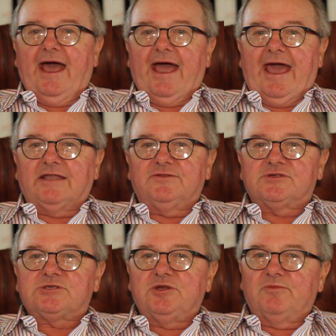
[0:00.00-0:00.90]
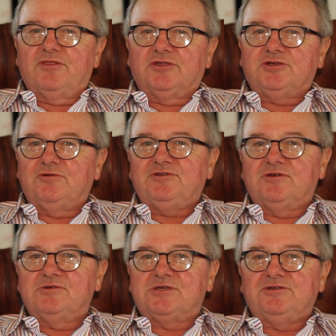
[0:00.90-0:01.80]
And the cinnamon that you
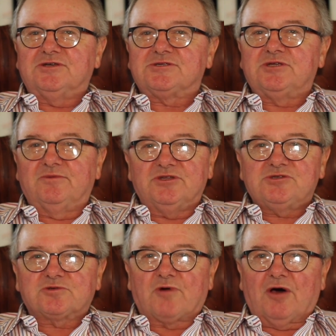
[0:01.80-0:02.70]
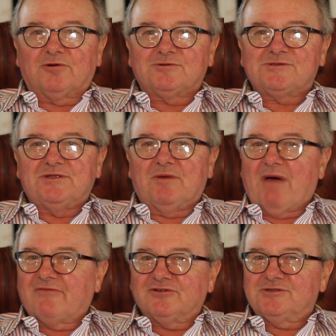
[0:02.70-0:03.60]
use in your cinnamon scrolls and your
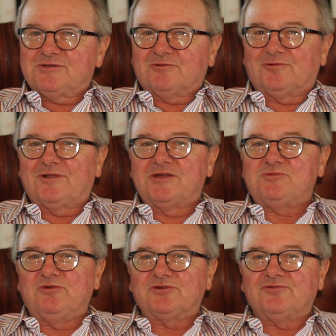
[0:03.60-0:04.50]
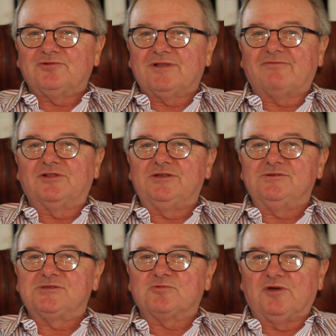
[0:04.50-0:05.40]
muffins and all those beautiful, lovely,
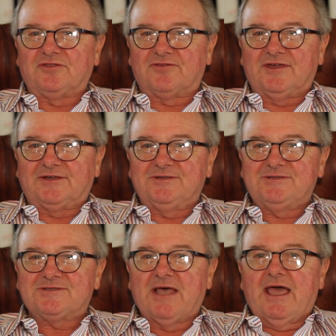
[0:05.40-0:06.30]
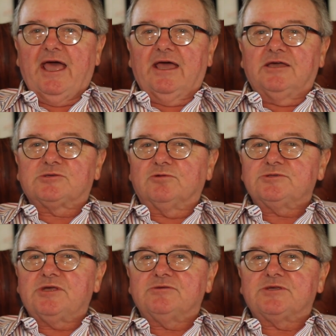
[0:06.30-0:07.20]
sweet things is
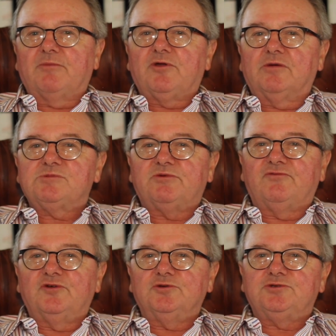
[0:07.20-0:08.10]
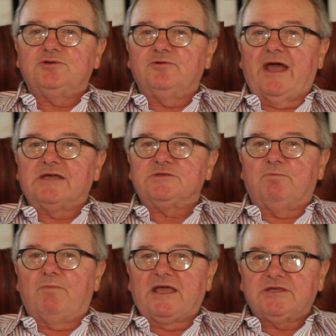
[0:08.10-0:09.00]
also sometimes referred to as
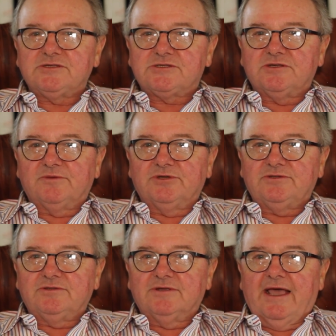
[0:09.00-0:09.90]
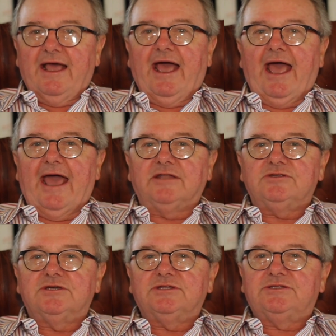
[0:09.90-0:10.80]
baker's cinnamon
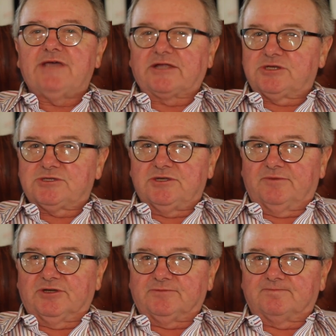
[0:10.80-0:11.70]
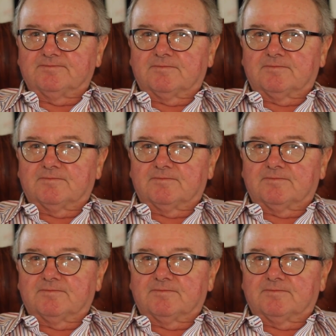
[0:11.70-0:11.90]
and Dutch cinnamon.